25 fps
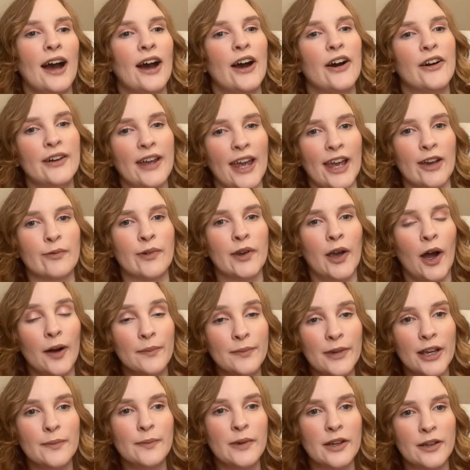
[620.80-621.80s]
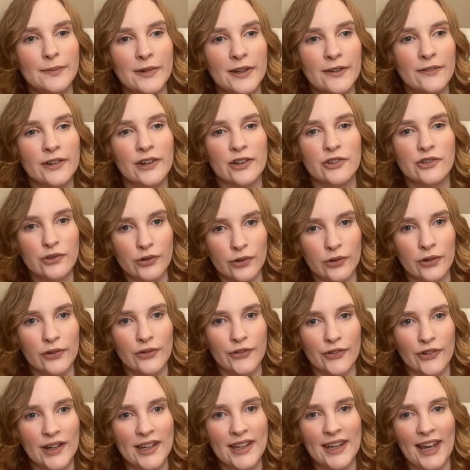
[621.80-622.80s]
okay, we all may be a bit of a control
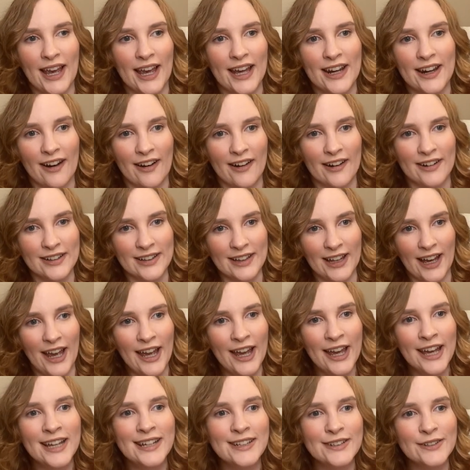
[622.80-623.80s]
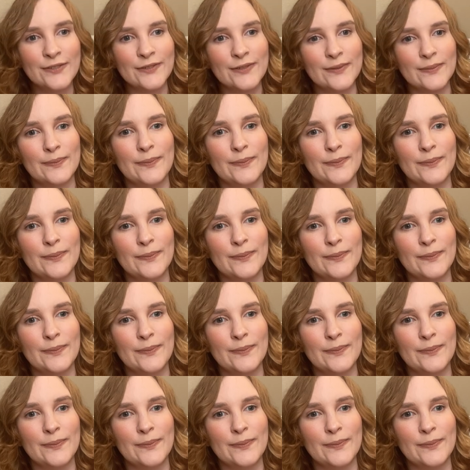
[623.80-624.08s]
freak in our life,